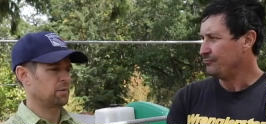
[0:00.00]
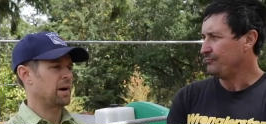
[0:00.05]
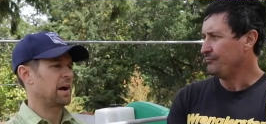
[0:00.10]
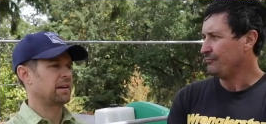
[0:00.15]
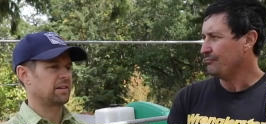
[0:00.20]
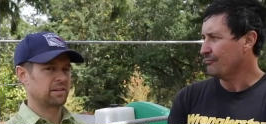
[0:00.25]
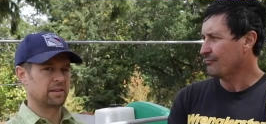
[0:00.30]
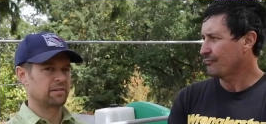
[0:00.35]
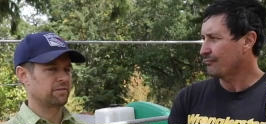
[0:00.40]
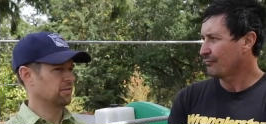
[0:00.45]

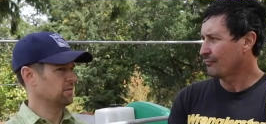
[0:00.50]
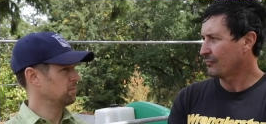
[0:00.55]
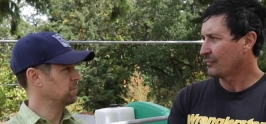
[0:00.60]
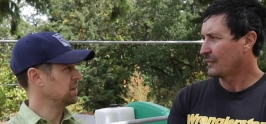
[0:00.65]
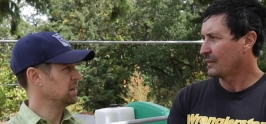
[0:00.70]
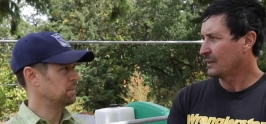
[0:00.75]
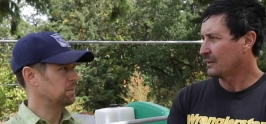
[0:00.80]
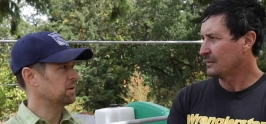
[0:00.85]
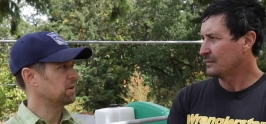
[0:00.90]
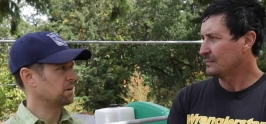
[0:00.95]
Speaker 1: directly from
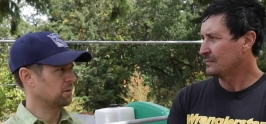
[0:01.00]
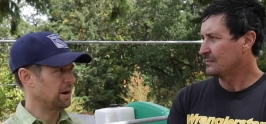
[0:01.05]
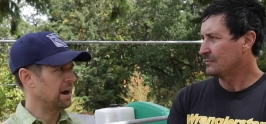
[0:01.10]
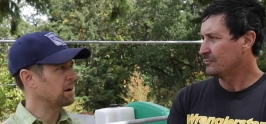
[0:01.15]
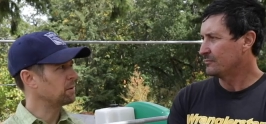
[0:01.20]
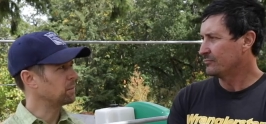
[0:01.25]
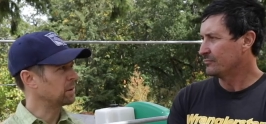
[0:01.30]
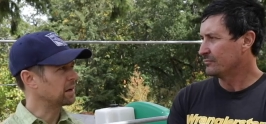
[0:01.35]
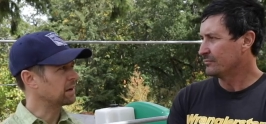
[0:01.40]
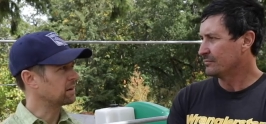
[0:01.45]
people
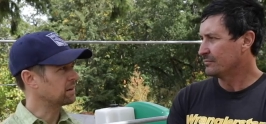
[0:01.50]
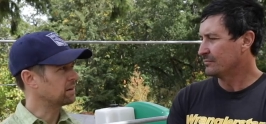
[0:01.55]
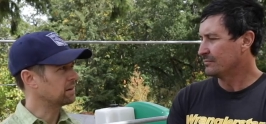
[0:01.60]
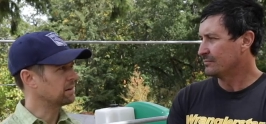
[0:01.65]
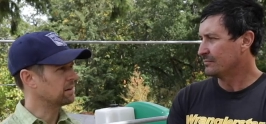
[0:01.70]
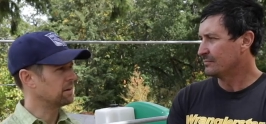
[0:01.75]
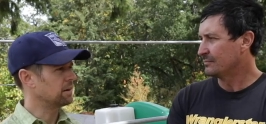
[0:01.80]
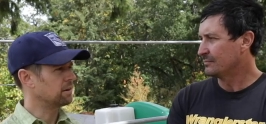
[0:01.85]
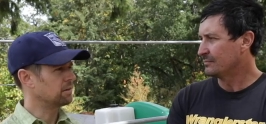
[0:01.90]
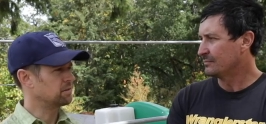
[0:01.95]
around me.
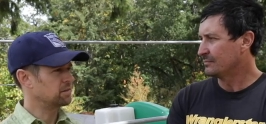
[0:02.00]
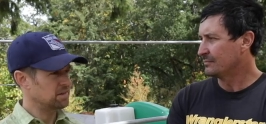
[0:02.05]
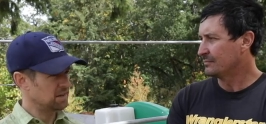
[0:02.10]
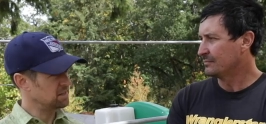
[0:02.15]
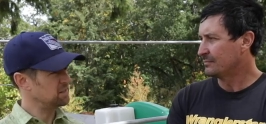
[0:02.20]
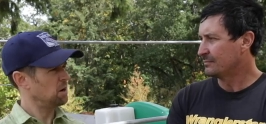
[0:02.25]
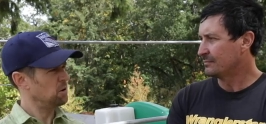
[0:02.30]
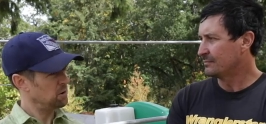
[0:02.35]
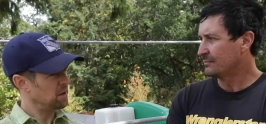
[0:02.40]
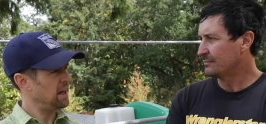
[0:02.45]
You know,
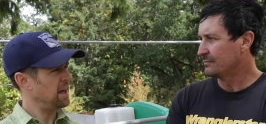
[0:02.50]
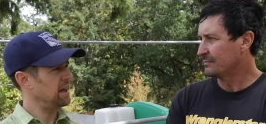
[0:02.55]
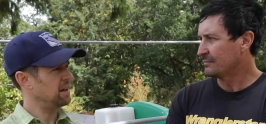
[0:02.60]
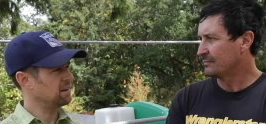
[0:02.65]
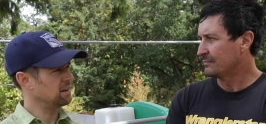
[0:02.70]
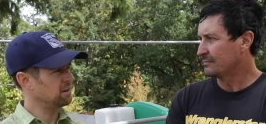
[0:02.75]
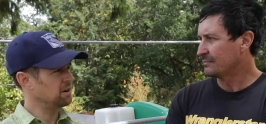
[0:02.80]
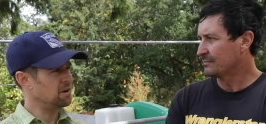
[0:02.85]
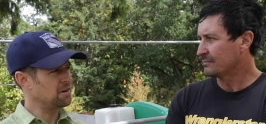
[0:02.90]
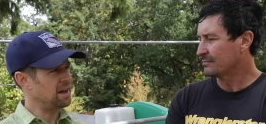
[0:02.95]
it's okay.
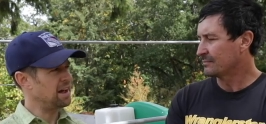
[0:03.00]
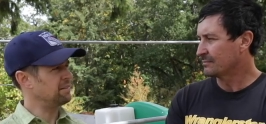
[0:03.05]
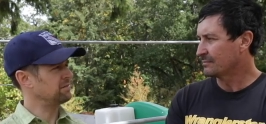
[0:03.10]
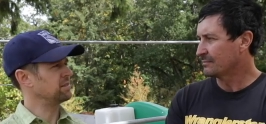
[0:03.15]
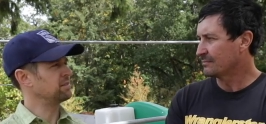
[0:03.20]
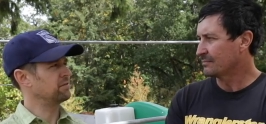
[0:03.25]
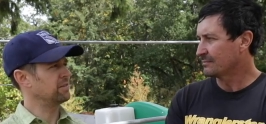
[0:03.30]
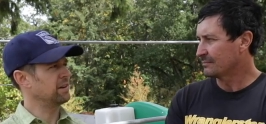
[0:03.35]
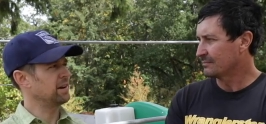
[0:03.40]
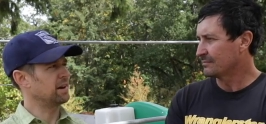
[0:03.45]
You don't have
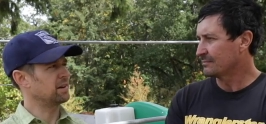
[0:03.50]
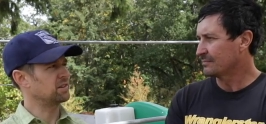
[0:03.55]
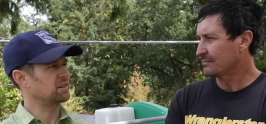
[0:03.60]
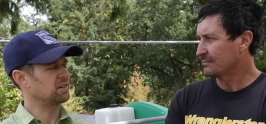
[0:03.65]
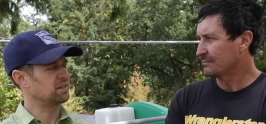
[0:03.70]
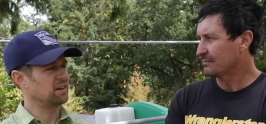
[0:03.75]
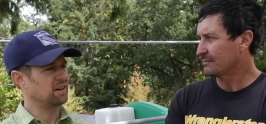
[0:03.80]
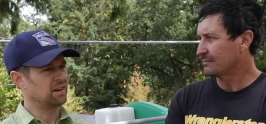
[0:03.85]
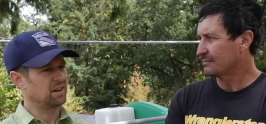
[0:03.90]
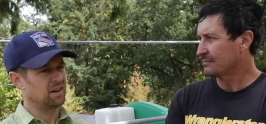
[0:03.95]
to finish.
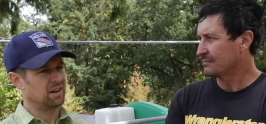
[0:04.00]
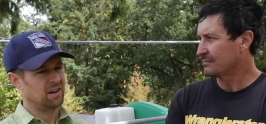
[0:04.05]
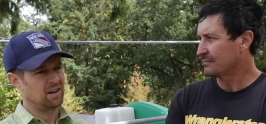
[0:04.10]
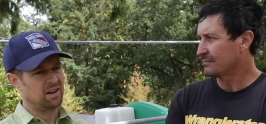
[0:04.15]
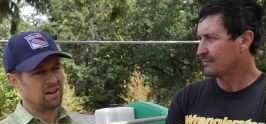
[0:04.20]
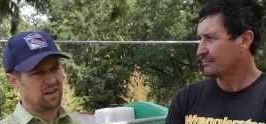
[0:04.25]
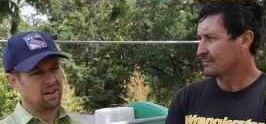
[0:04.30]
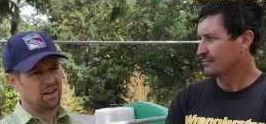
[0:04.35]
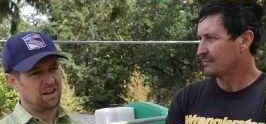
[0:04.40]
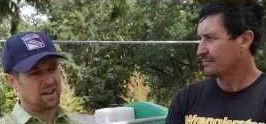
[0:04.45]

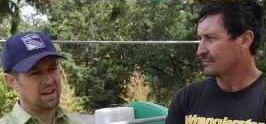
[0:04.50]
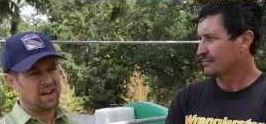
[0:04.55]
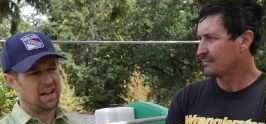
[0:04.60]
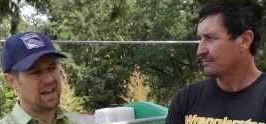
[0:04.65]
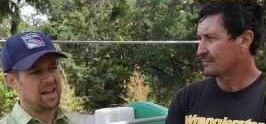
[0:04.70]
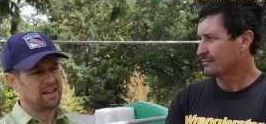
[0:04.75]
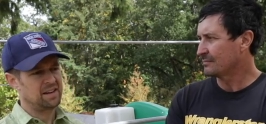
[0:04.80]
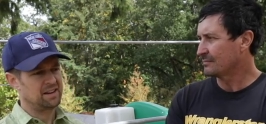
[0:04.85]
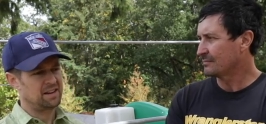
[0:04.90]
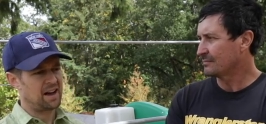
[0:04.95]

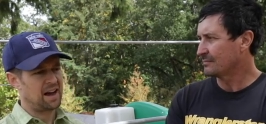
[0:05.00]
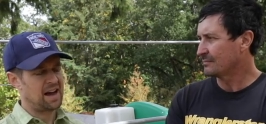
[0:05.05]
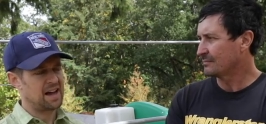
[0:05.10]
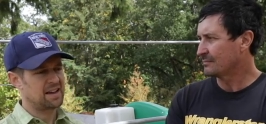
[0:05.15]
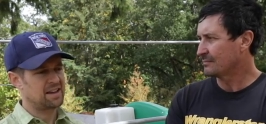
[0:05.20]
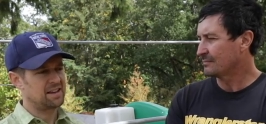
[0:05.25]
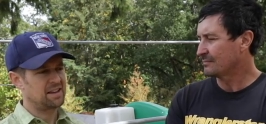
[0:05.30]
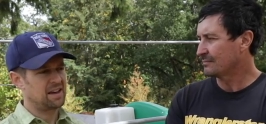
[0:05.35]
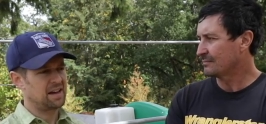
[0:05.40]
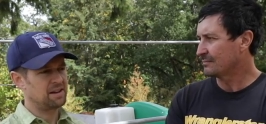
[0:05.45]
And I,
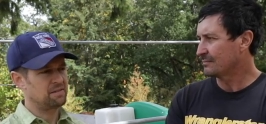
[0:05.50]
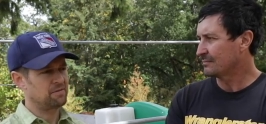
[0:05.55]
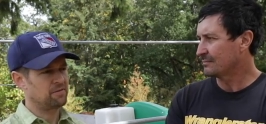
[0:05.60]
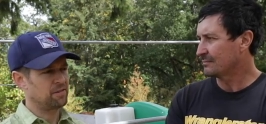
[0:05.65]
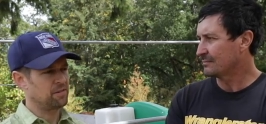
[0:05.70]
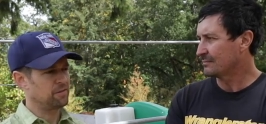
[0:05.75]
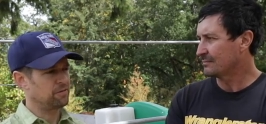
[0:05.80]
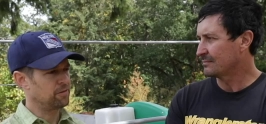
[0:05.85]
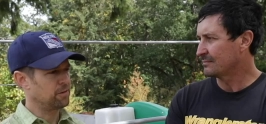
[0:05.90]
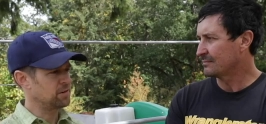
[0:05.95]

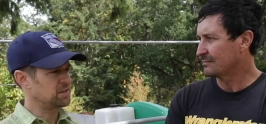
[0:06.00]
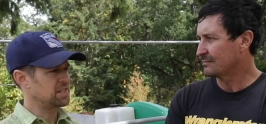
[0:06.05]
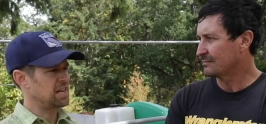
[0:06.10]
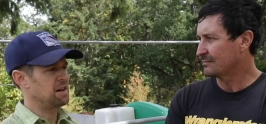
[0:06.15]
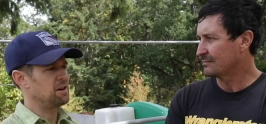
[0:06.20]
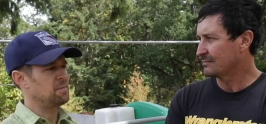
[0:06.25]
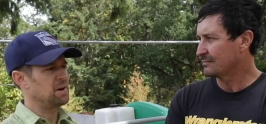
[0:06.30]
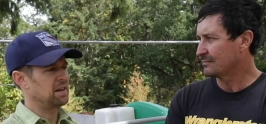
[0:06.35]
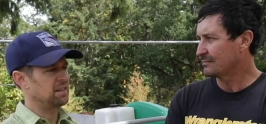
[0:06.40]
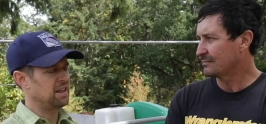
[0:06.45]
for the first
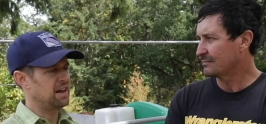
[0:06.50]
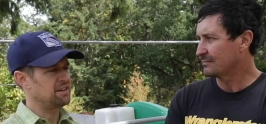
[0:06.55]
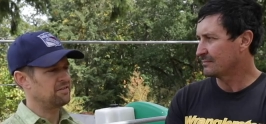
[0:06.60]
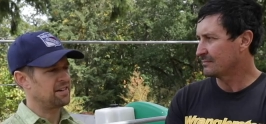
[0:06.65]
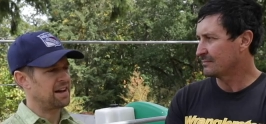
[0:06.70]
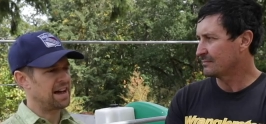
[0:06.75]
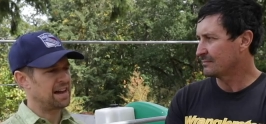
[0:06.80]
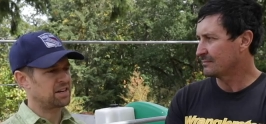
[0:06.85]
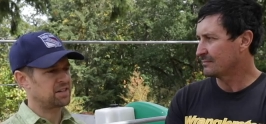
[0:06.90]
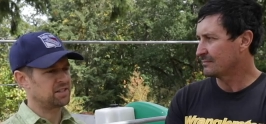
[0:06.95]
time in my
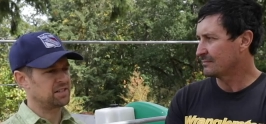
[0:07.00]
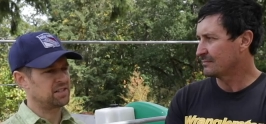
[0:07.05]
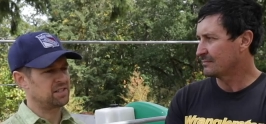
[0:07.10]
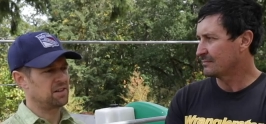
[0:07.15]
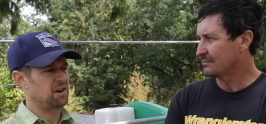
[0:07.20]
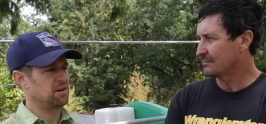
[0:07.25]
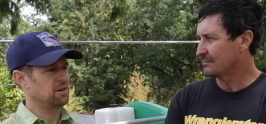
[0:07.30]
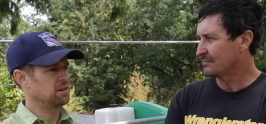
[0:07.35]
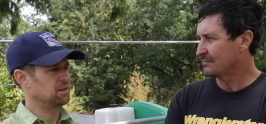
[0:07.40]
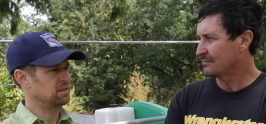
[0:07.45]
life, I actually
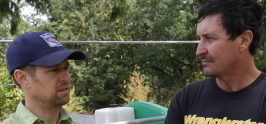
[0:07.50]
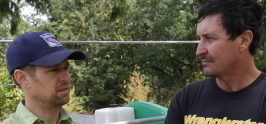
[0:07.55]
started